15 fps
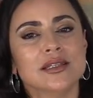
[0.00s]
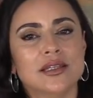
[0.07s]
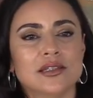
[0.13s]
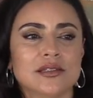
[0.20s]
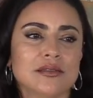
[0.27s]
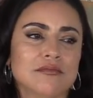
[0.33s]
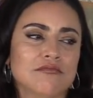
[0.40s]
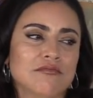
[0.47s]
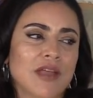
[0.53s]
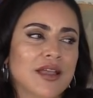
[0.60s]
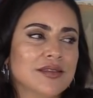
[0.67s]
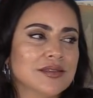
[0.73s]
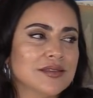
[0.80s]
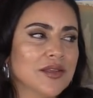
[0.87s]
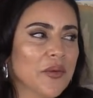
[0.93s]
It's not
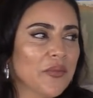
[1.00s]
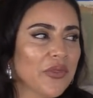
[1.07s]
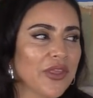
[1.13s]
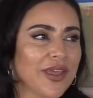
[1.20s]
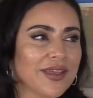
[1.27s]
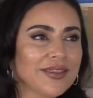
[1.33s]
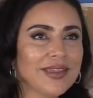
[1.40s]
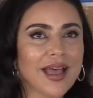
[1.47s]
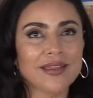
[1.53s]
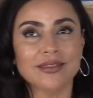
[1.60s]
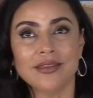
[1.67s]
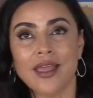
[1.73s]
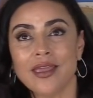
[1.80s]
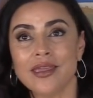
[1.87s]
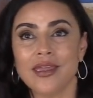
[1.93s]
something that
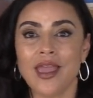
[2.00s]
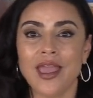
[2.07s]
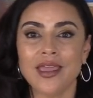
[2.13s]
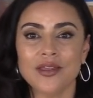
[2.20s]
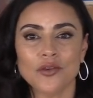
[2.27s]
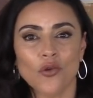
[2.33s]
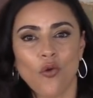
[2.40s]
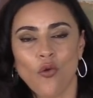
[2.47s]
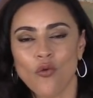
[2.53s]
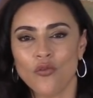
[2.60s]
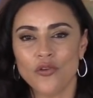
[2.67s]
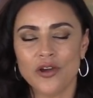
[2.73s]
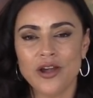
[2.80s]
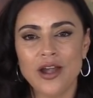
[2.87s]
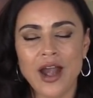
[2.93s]
they gained
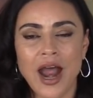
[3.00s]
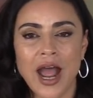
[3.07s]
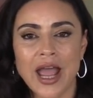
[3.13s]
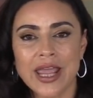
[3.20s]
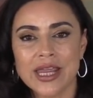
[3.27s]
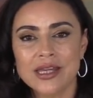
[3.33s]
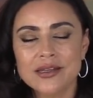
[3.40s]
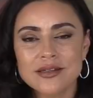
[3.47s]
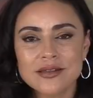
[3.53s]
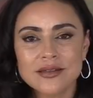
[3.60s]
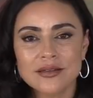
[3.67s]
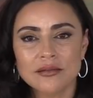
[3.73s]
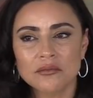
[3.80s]
overnight